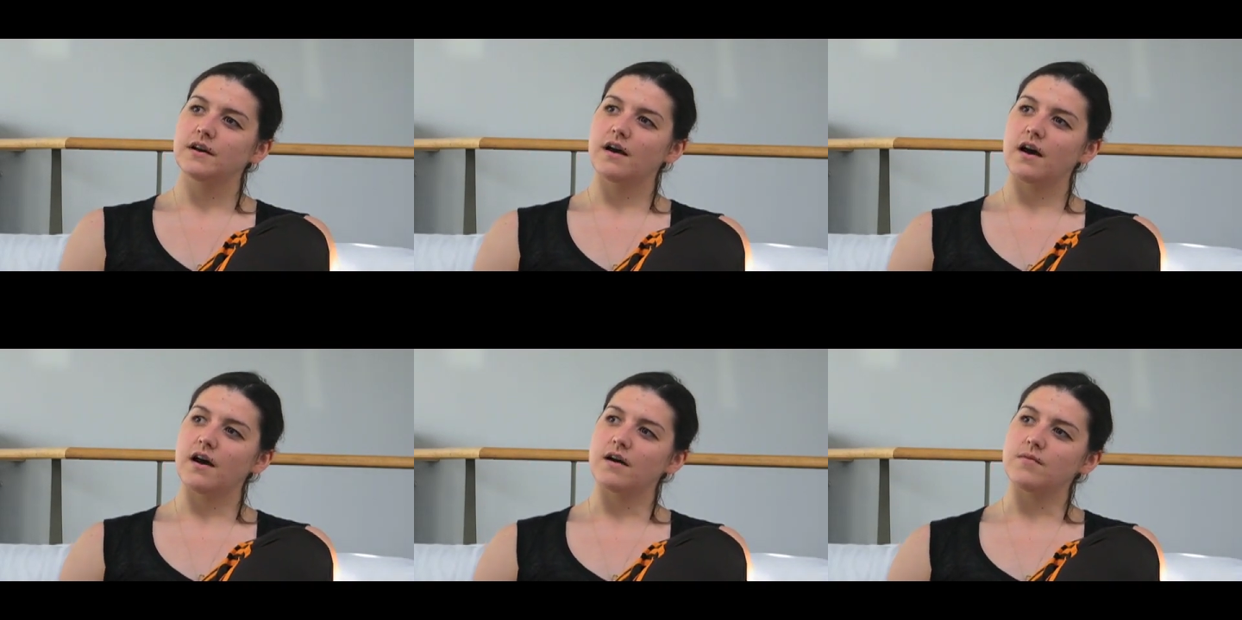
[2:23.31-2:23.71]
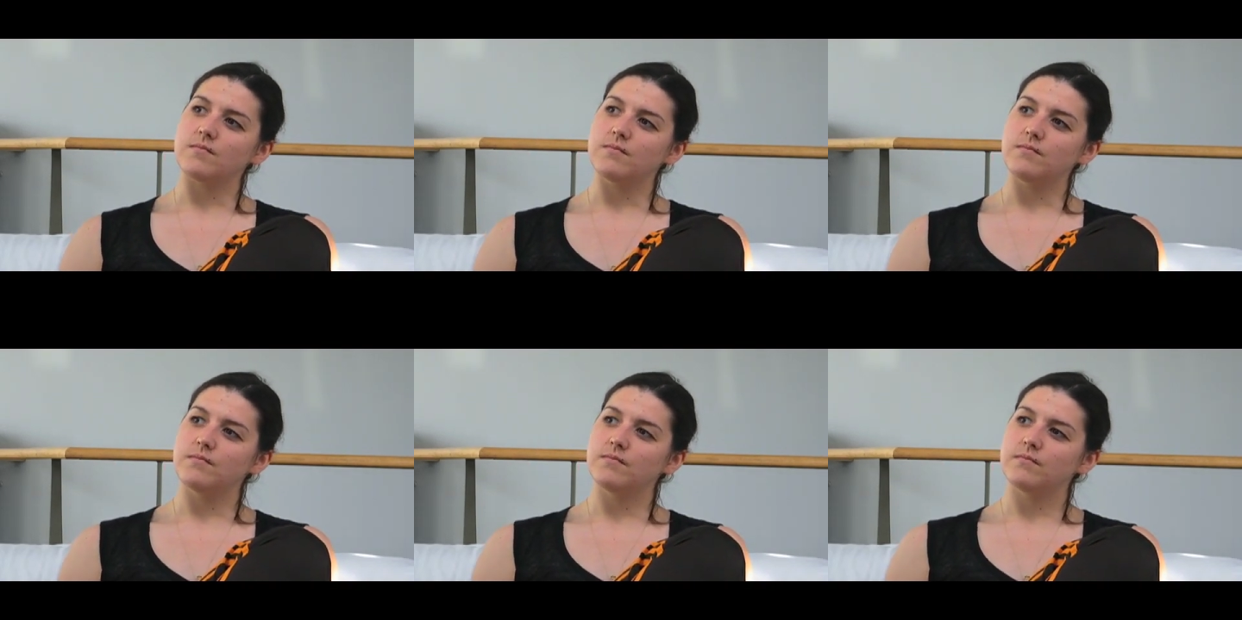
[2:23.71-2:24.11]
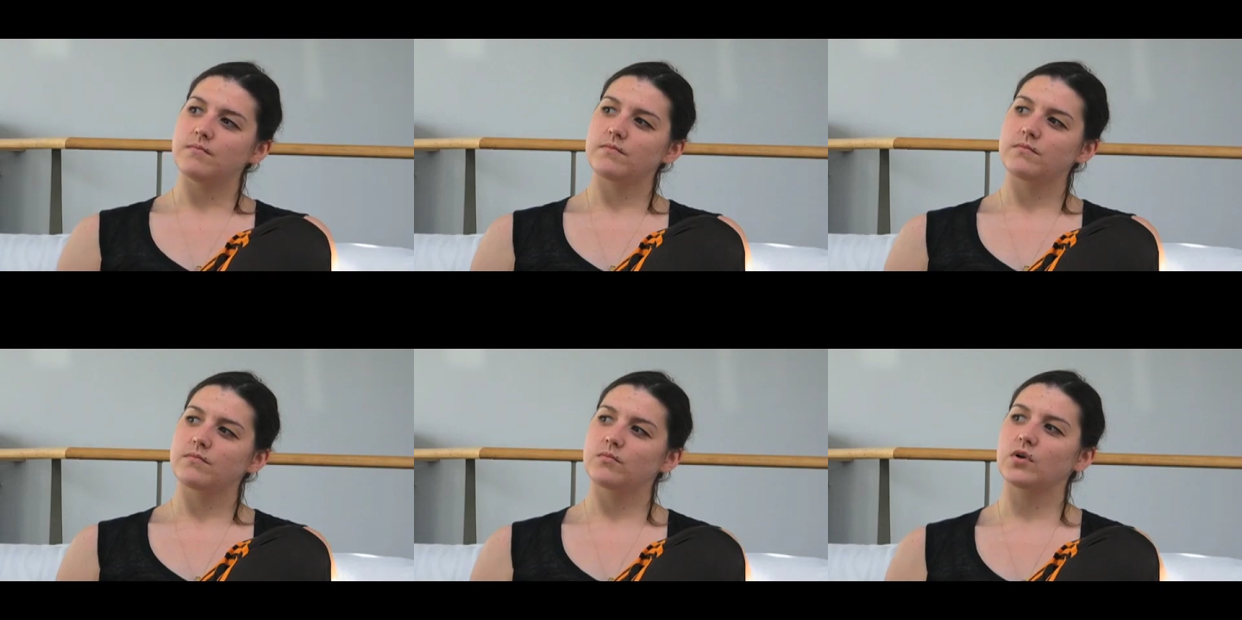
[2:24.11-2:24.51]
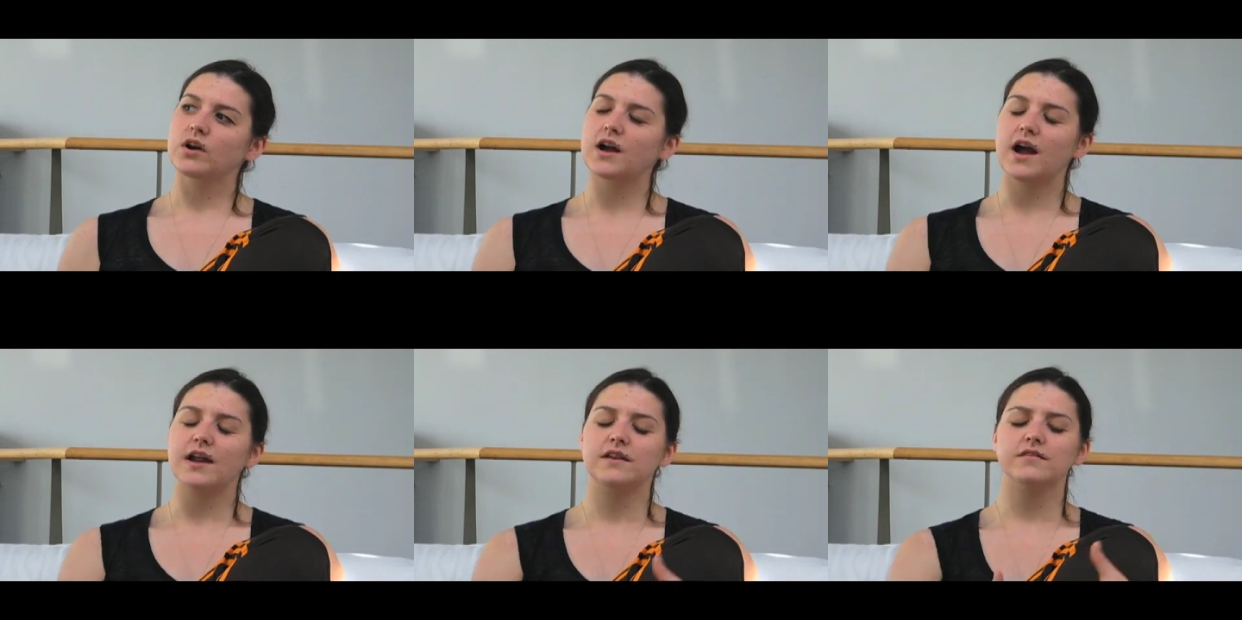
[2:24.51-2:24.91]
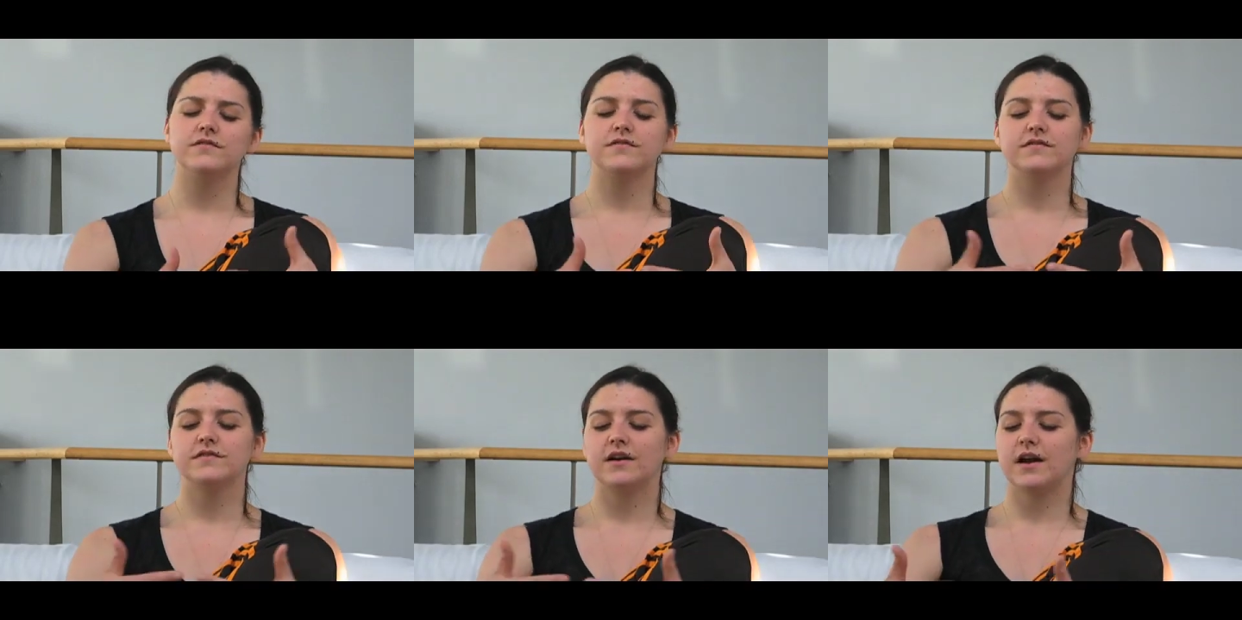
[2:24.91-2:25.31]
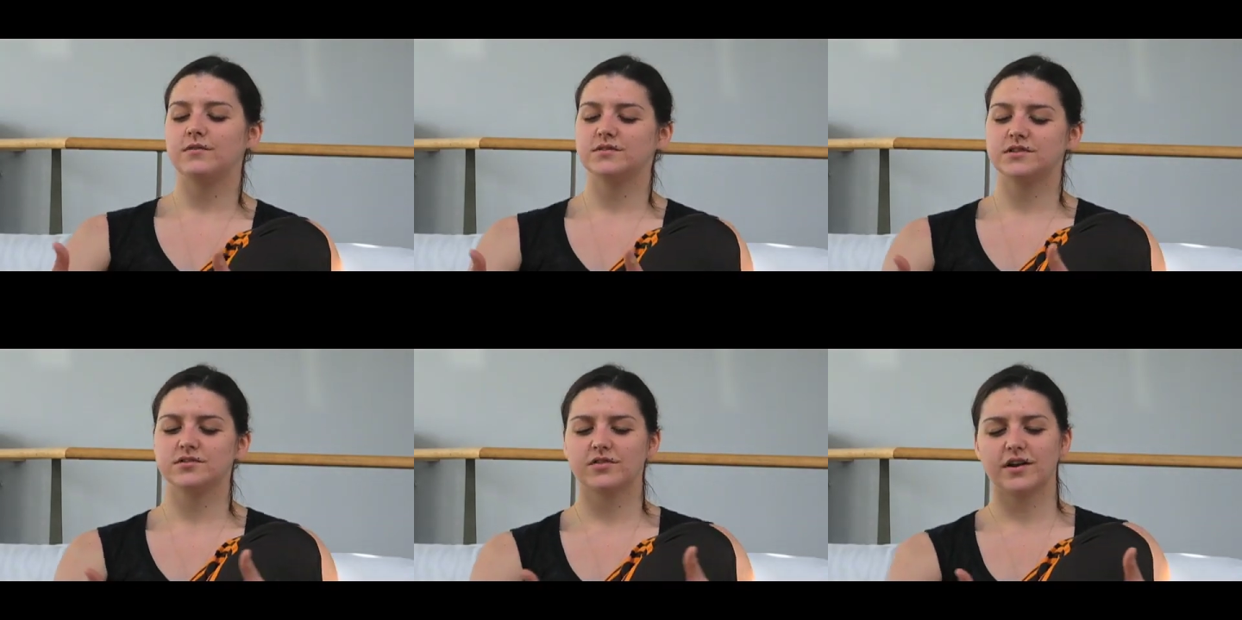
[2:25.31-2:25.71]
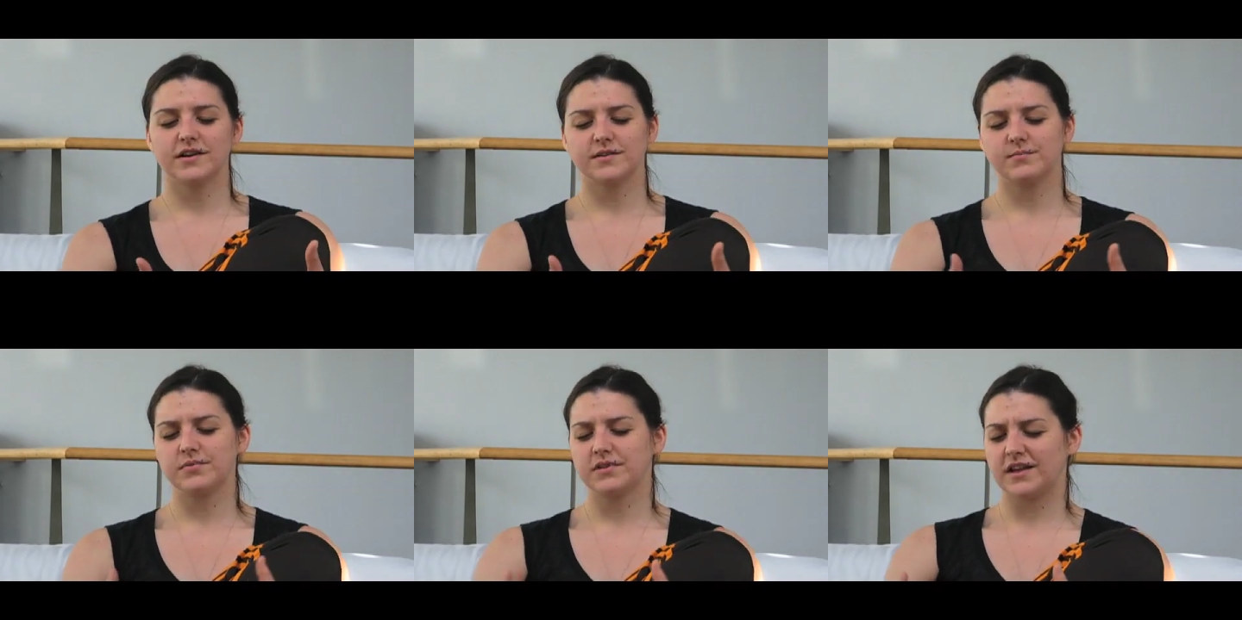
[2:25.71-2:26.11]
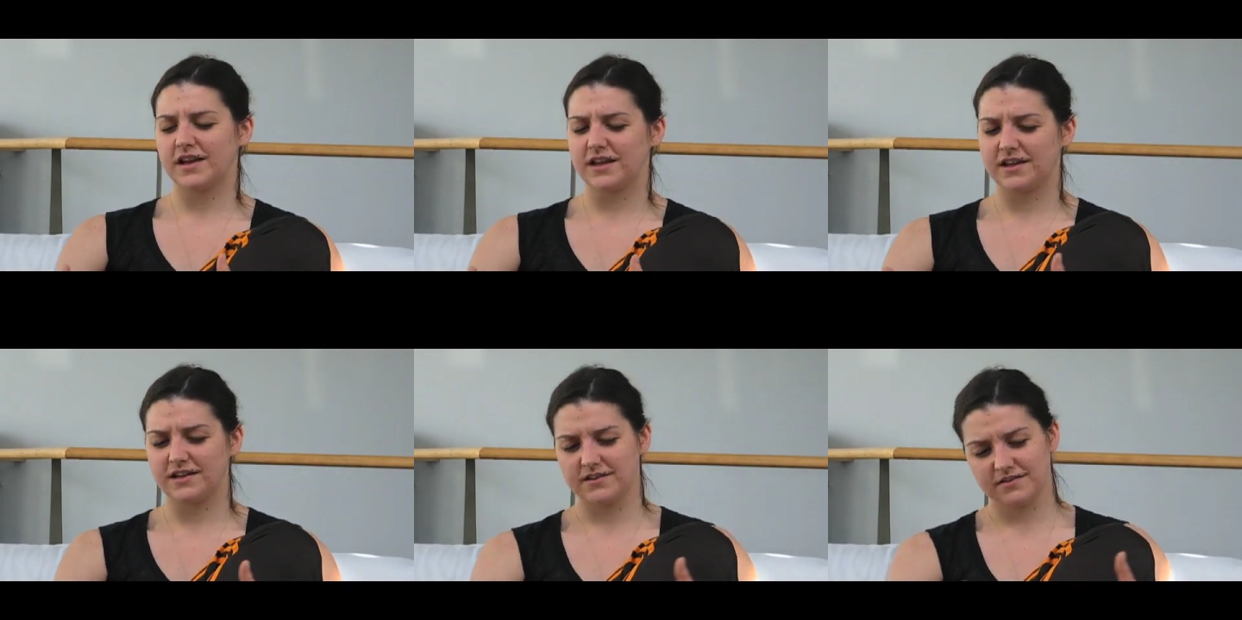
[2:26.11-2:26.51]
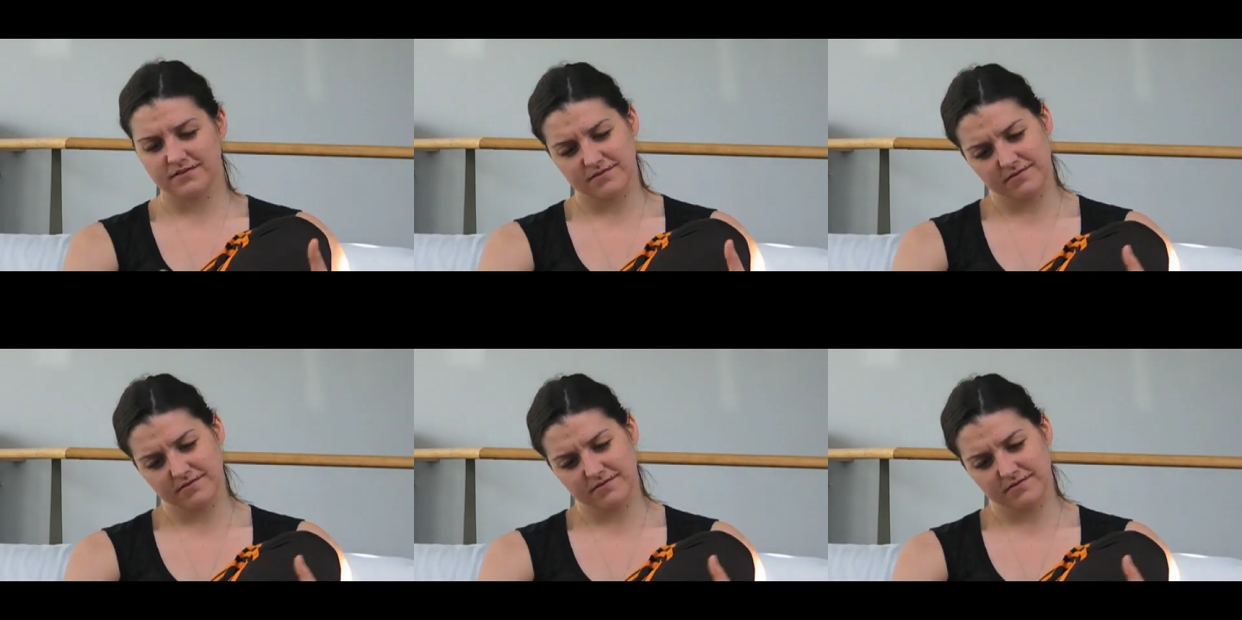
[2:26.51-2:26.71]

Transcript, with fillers: um, were kind of, I was trying to play,